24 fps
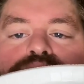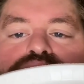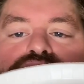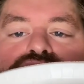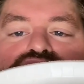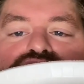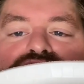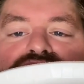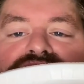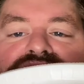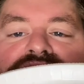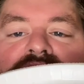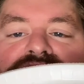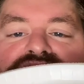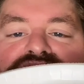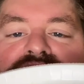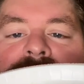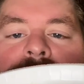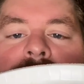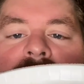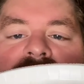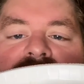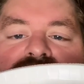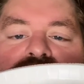Just touching
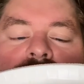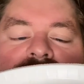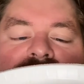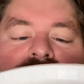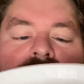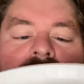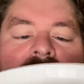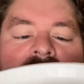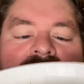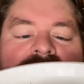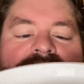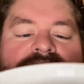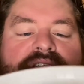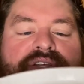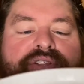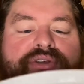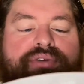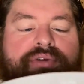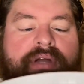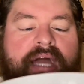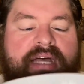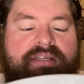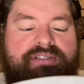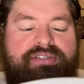base with you guys. and you
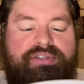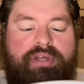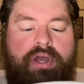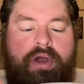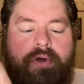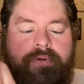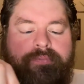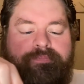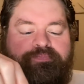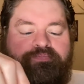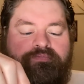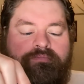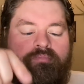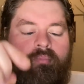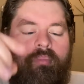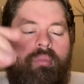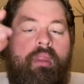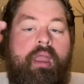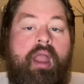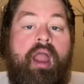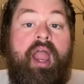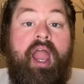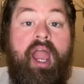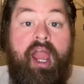guys know
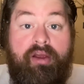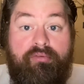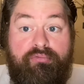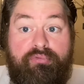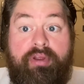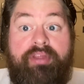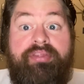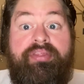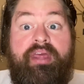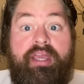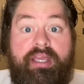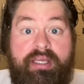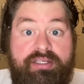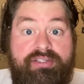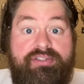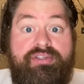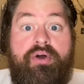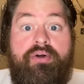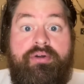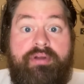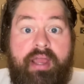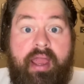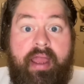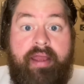everything is
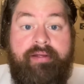okay.